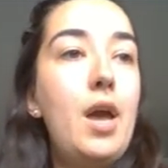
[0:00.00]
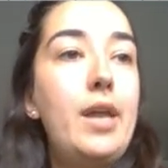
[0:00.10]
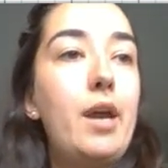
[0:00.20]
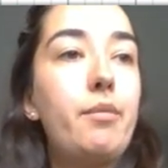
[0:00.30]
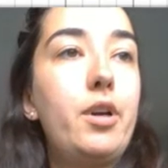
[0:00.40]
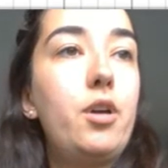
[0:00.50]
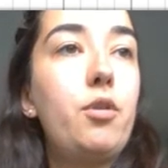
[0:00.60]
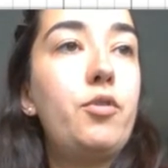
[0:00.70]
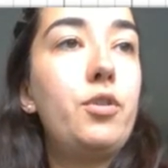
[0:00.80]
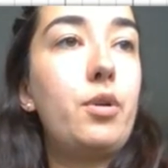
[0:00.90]
And now we're going to
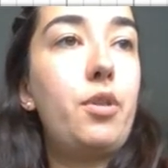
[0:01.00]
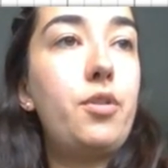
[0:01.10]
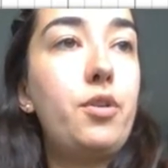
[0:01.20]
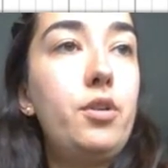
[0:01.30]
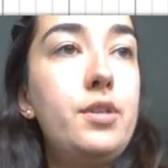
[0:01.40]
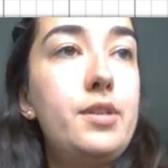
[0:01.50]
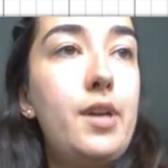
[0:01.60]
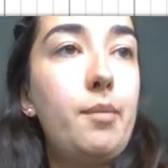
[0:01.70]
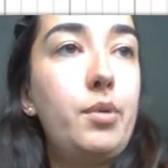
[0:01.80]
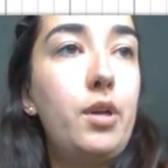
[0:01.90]
go to our third
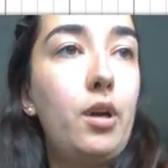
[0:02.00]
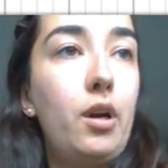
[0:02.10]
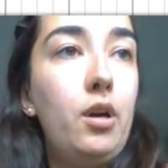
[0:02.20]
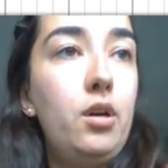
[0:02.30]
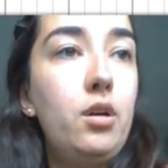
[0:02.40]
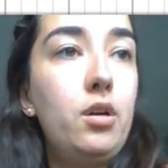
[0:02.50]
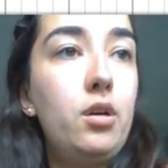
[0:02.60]
step here.